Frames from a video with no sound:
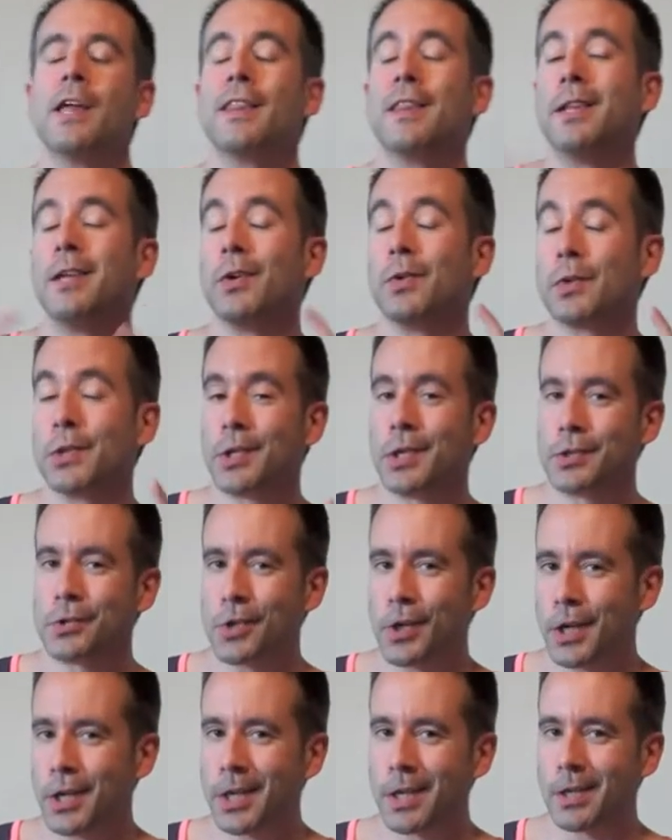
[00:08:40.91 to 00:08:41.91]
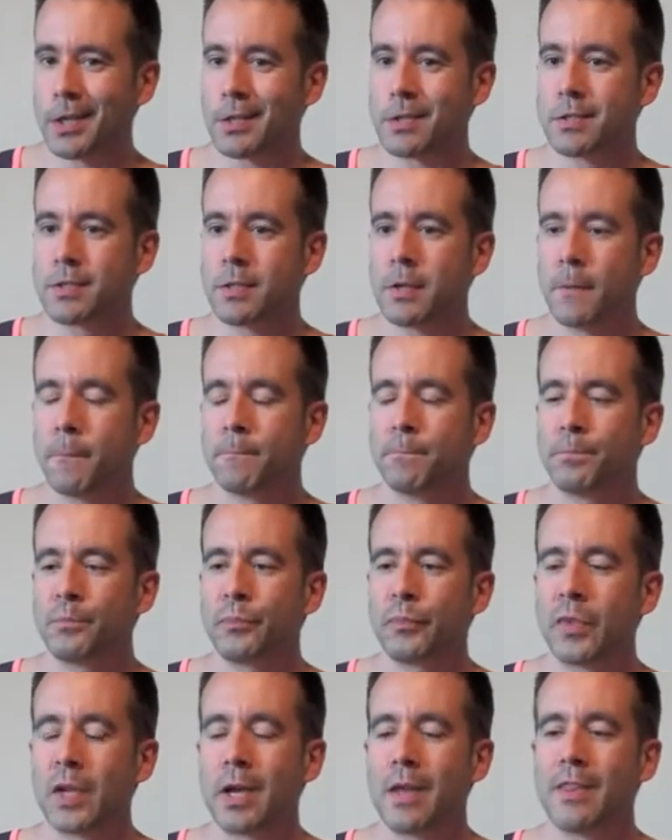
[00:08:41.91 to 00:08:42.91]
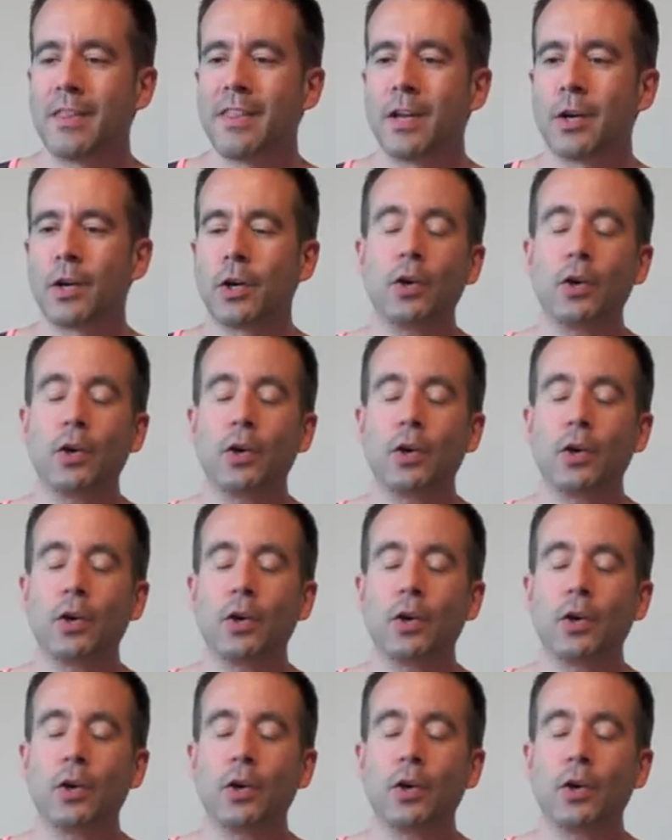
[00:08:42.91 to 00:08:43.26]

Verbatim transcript: The only trick is they're